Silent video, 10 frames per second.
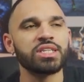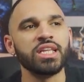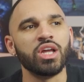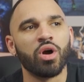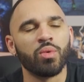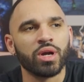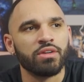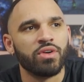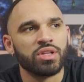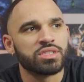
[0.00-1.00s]
the artwork of
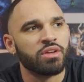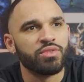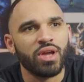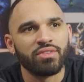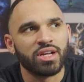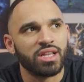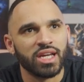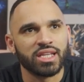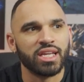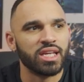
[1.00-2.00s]
all the stuff you haven't
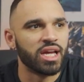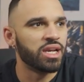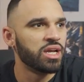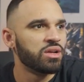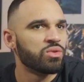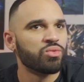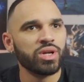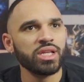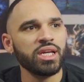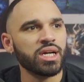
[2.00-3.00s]
collected yet.
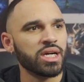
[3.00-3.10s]
Really